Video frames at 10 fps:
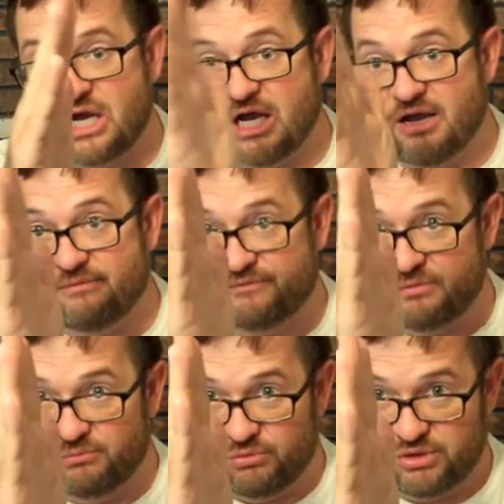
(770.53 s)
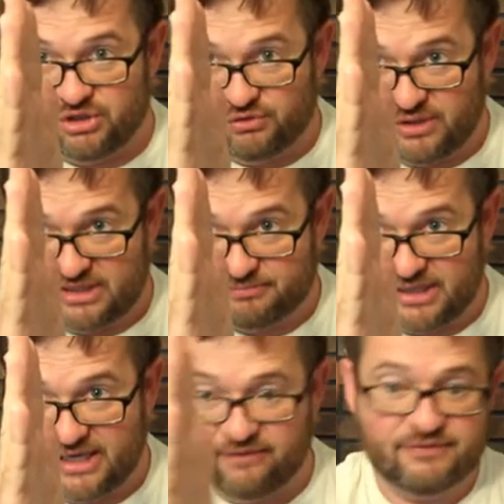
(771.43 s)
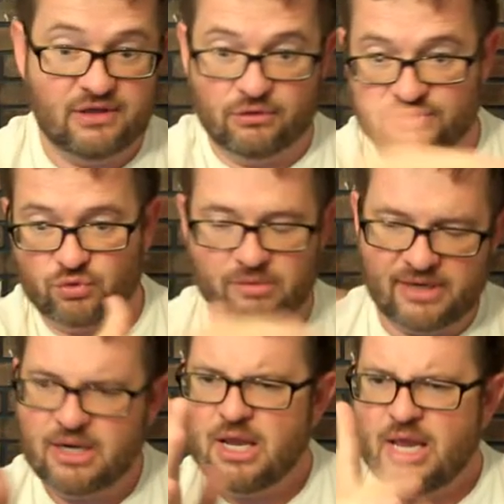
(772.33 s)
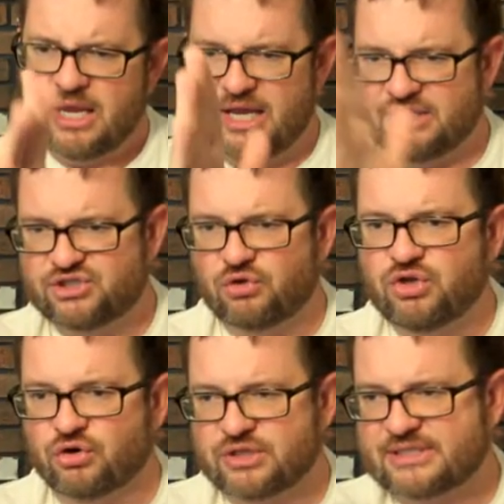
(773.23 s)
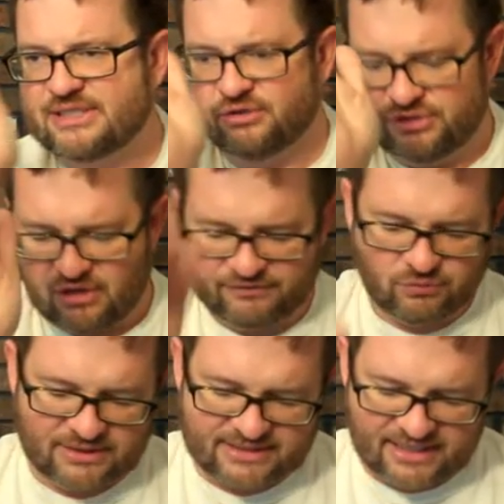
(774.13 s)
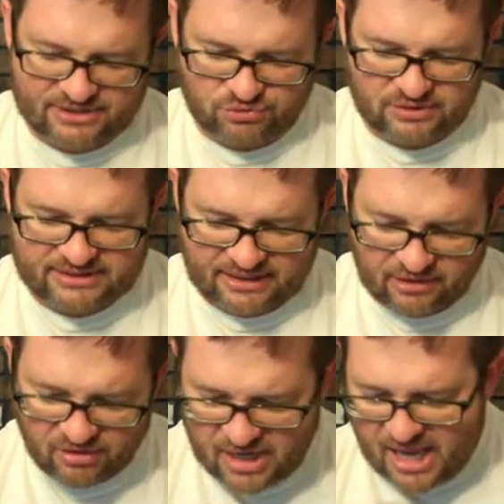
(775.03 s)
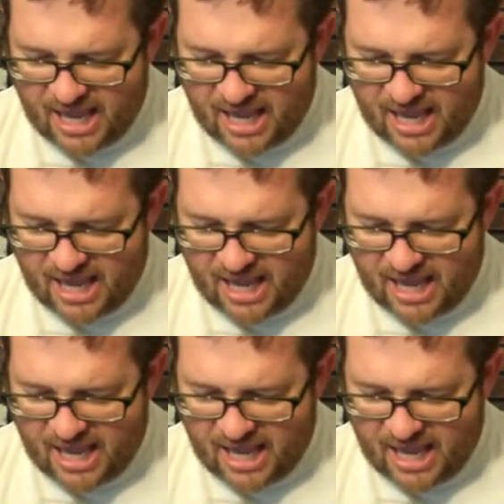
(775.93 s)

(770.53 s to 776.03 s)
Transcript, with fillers: uh, from you know like the plane of the Earth's orbit, and so the Earth is tilted off to one side, as you can see there.